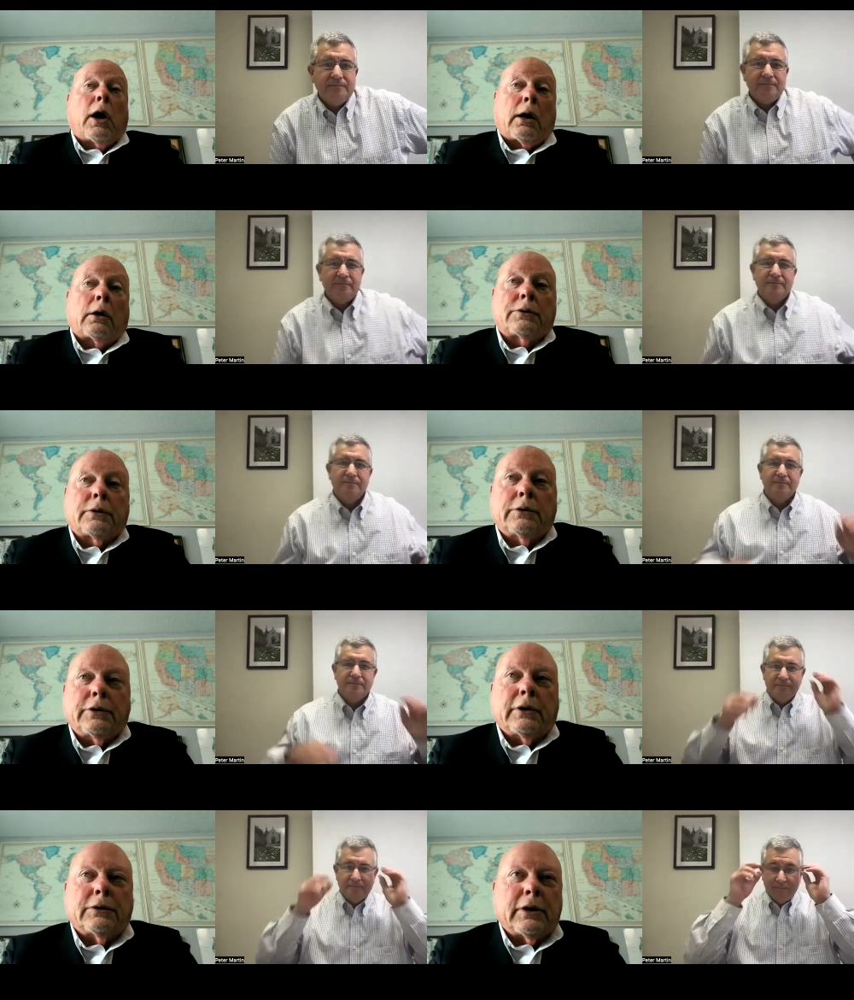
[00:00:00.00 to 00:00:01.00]
Speaker 1: hires, the
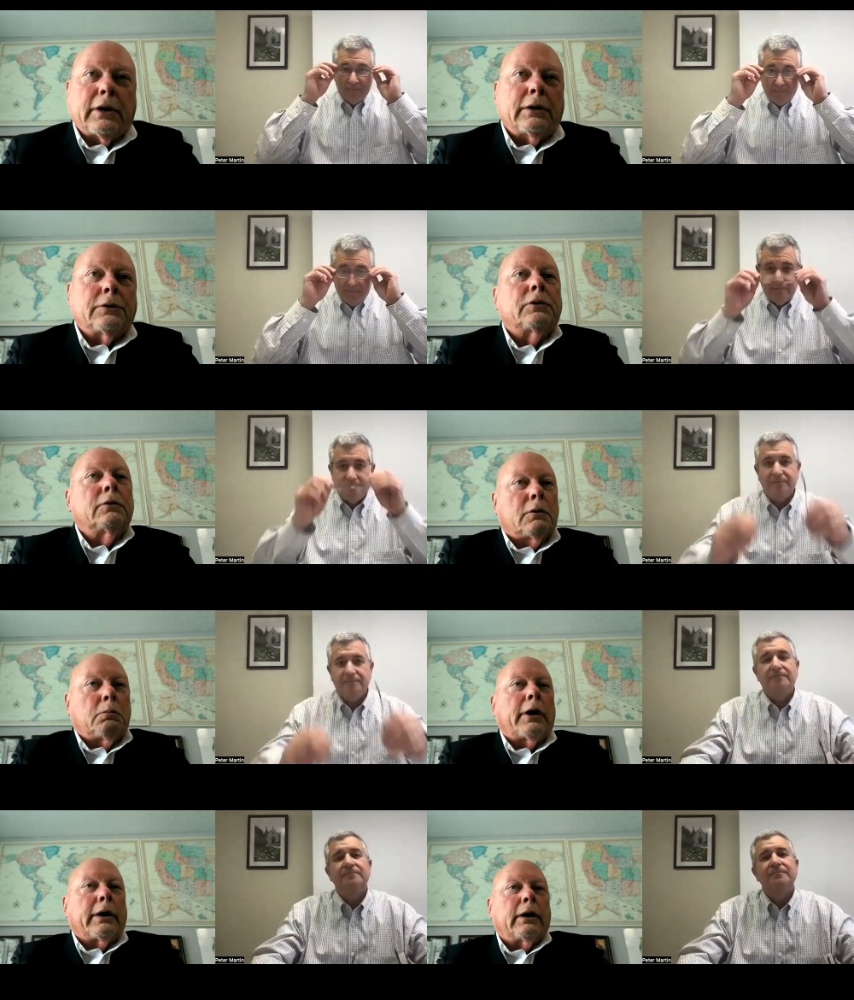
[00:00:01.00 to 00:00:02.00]
Gen Zs, to
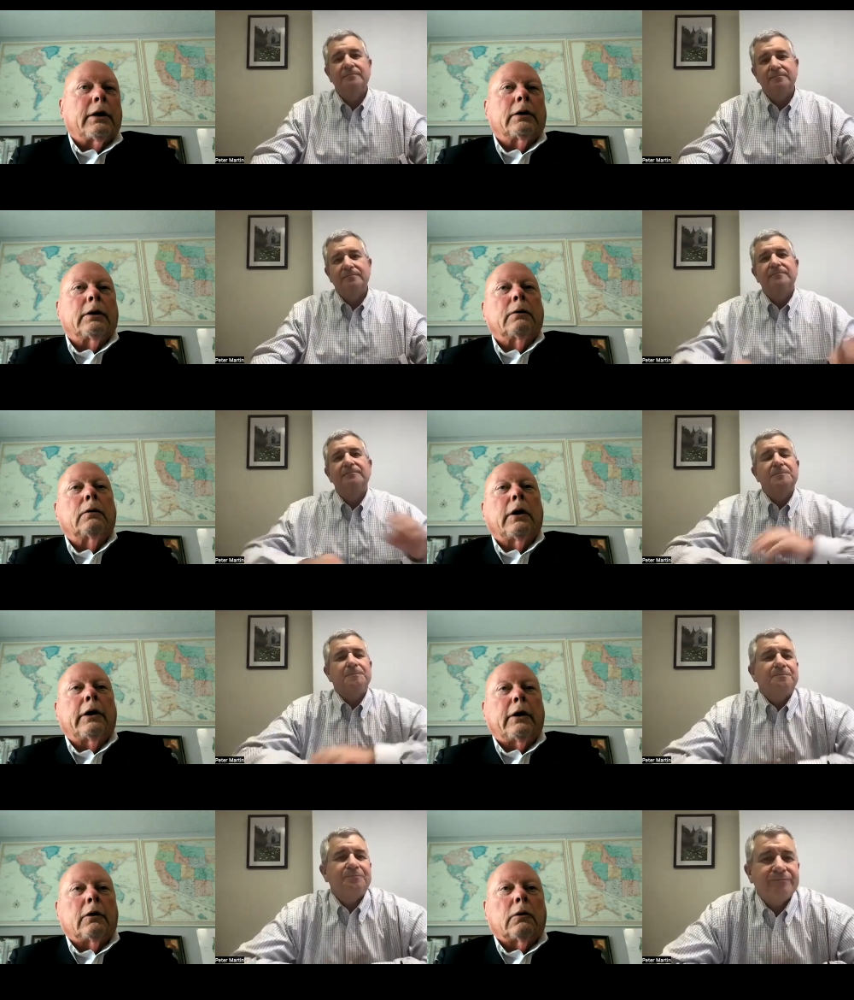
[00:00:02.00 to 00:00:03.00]
bring in and, and
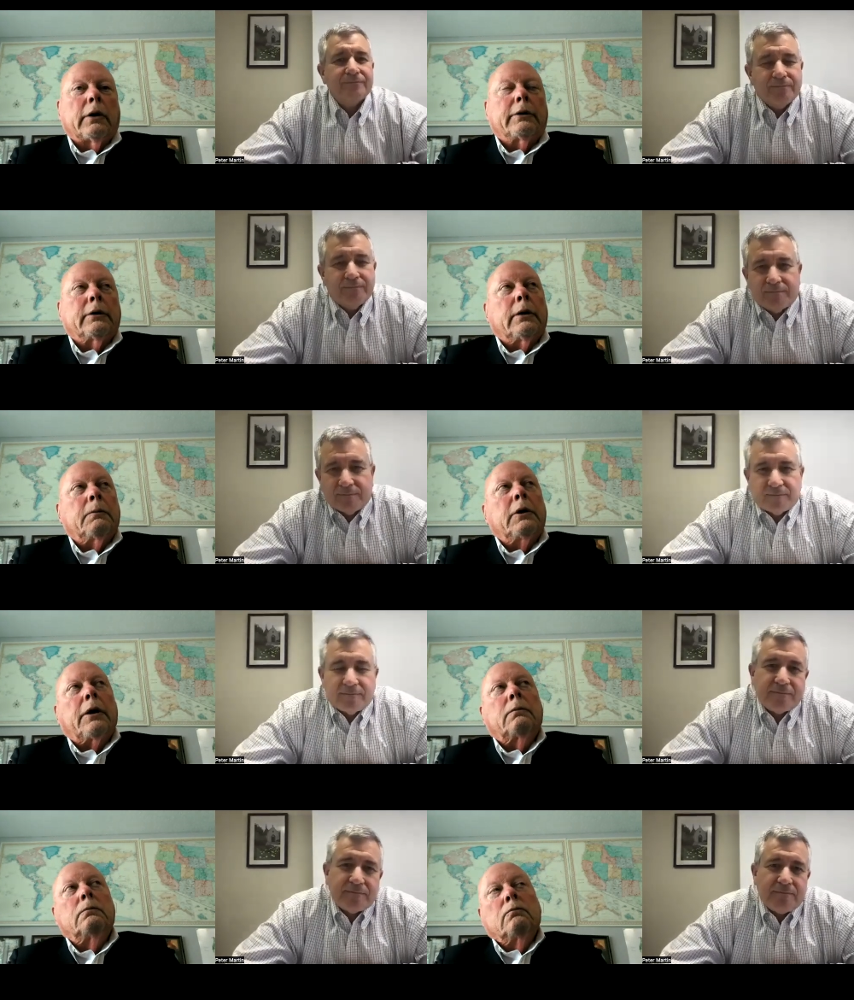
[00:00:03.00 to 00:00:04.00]
integrate them. And
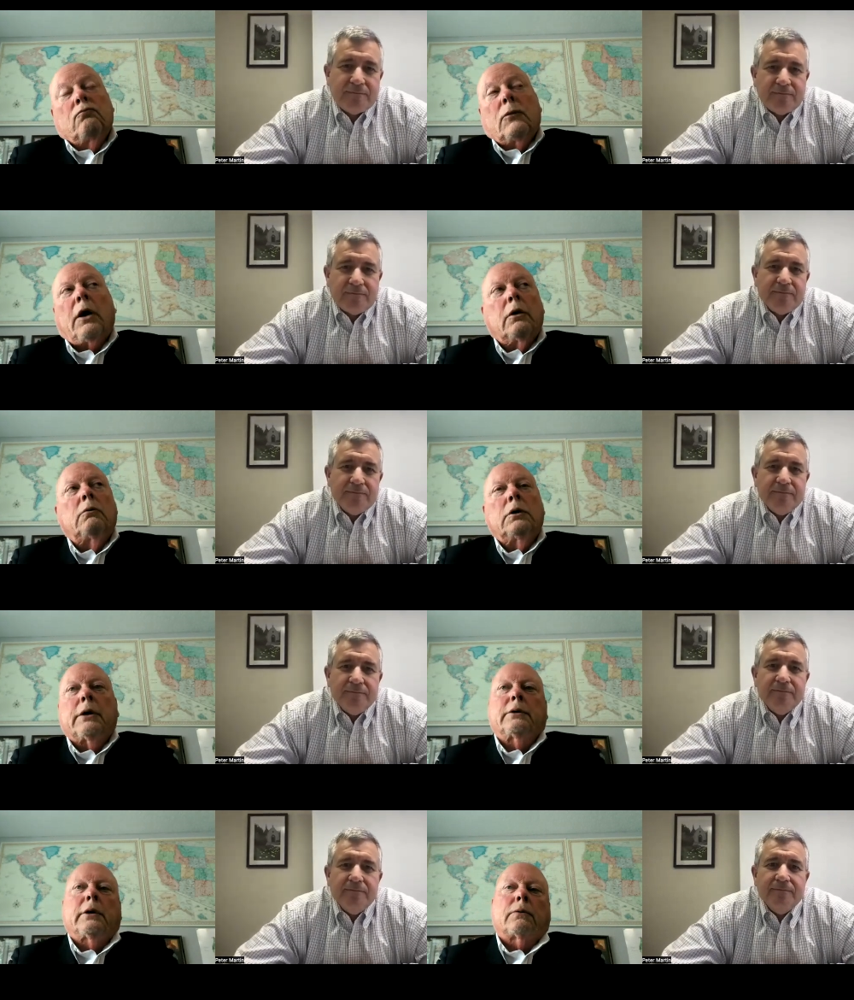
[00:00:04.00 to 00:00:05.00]
I, I thought, well,
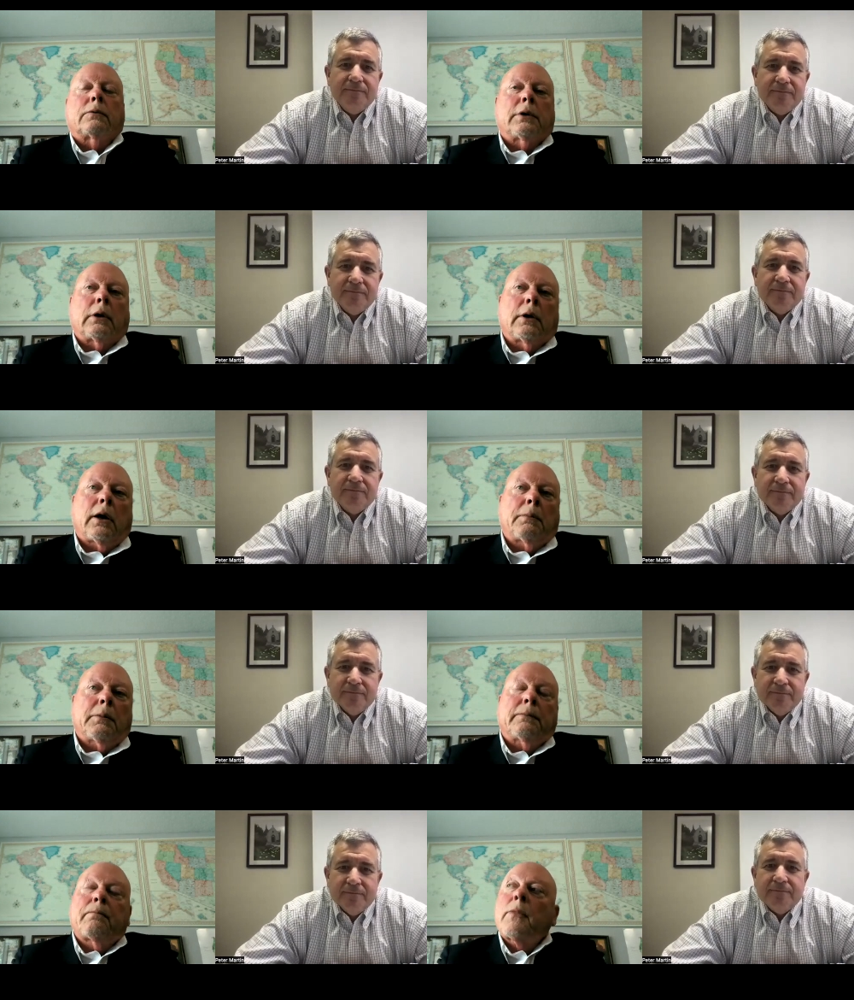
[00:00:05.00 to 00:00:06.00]
that's an interesting
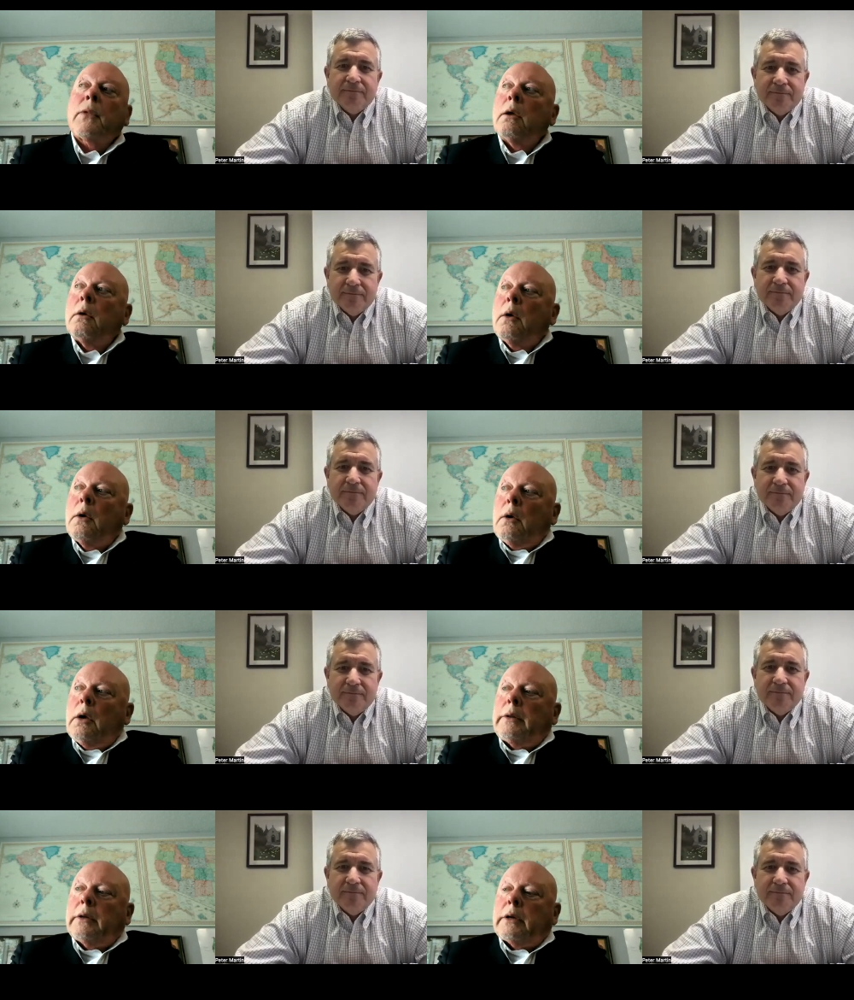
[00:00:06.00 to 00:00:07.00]
comment.
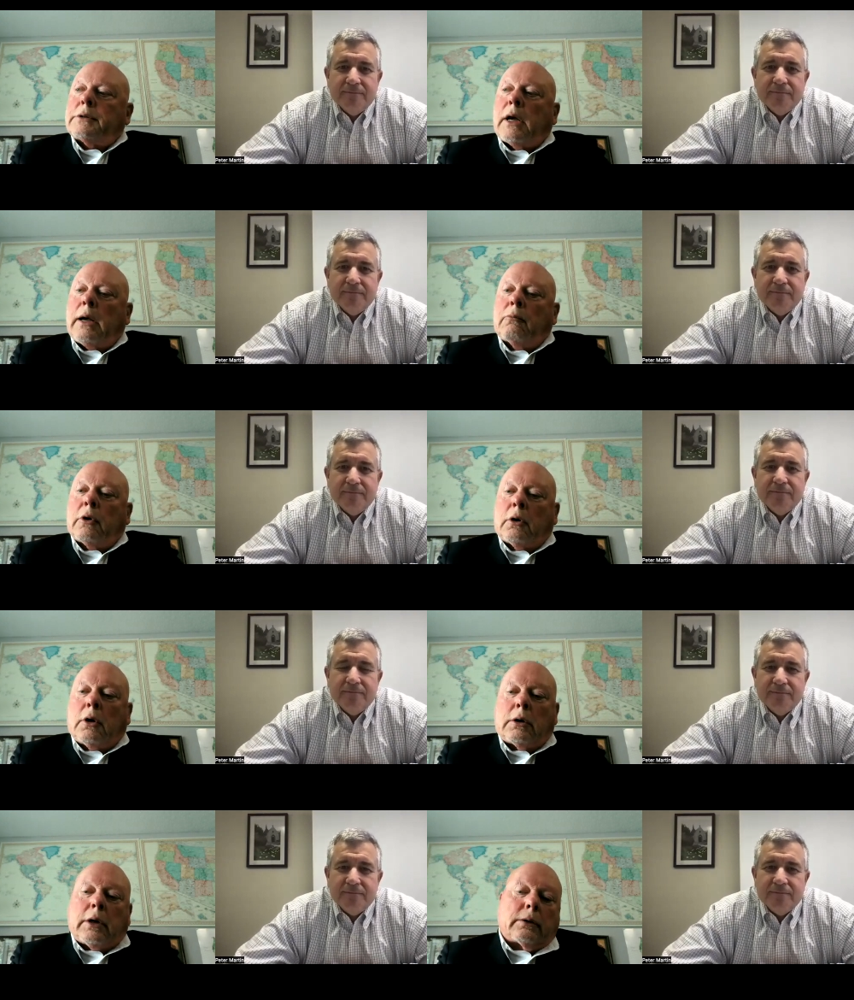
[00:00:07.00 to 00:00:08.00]
And then as time went
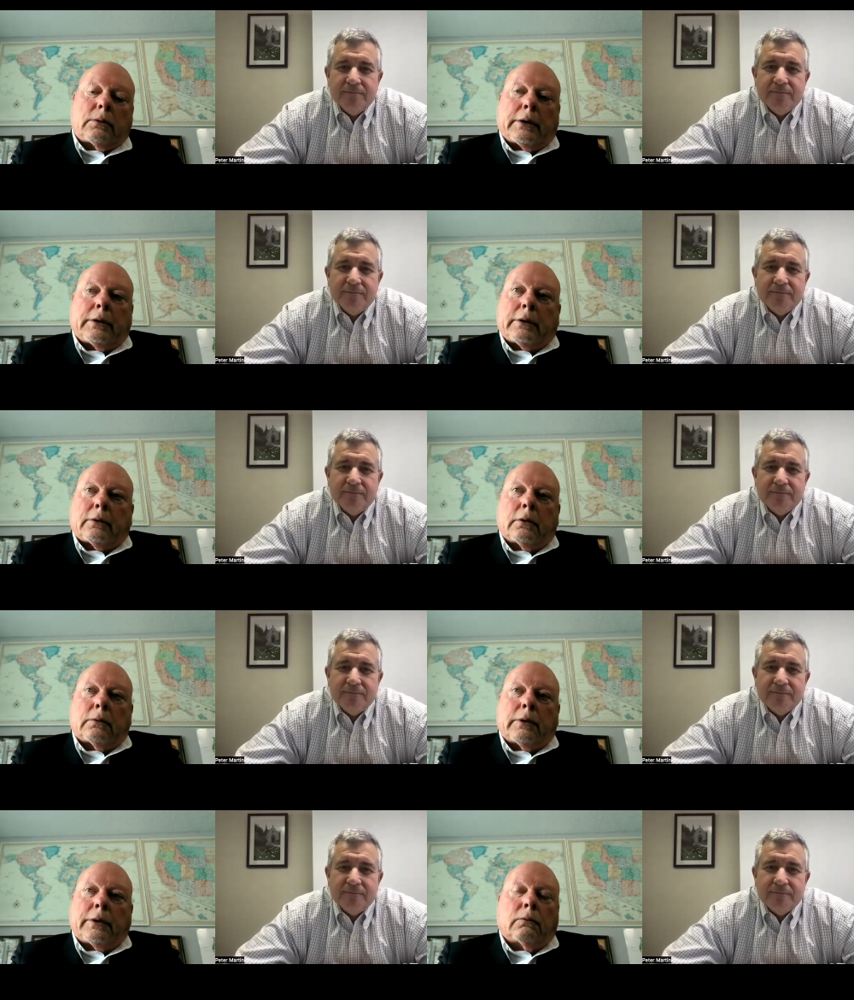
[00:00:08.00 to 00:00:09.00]
on, I, I take the I
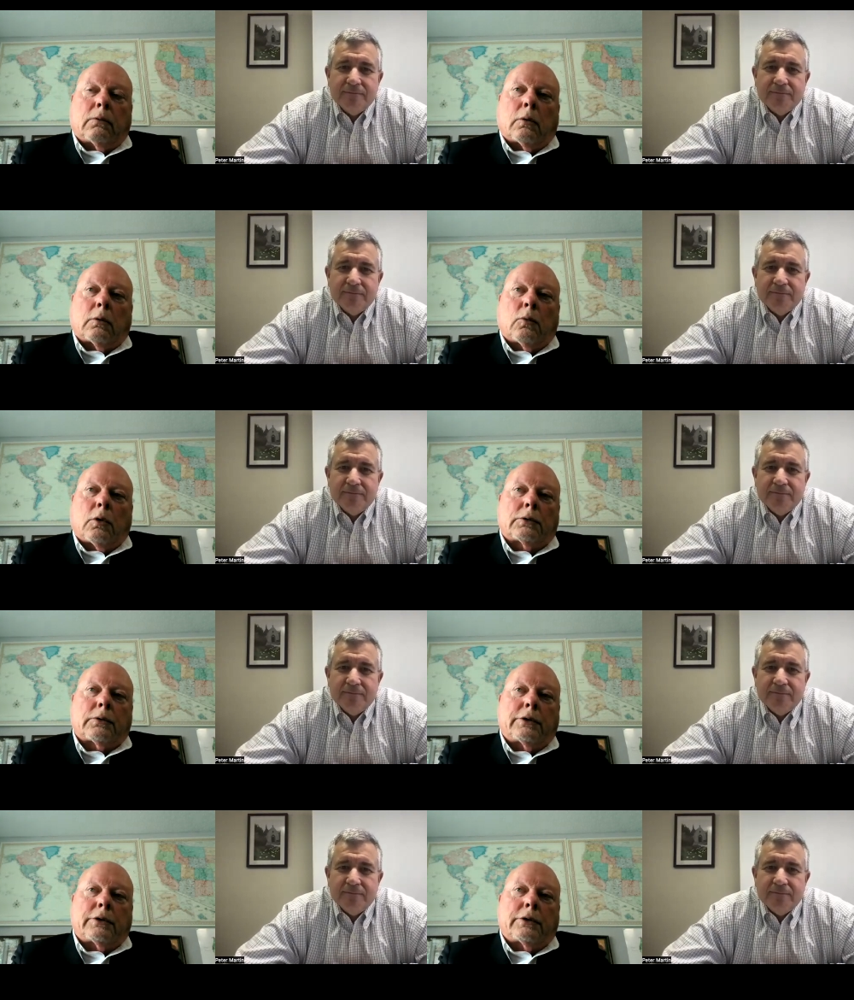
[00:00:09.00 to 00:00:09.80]
read the Wall Street